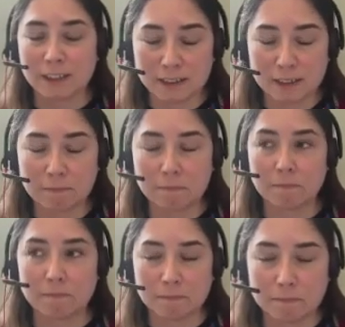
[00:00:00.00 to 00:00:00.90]
in a
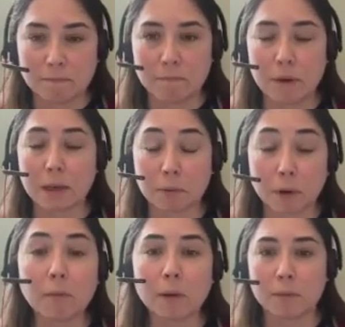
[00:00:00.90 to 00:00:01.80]
big
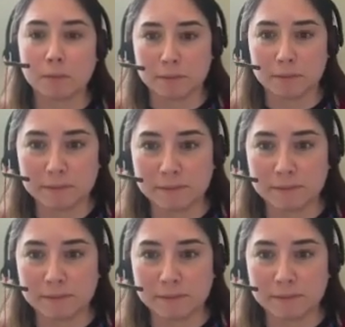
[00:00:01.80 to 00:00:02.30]
problem.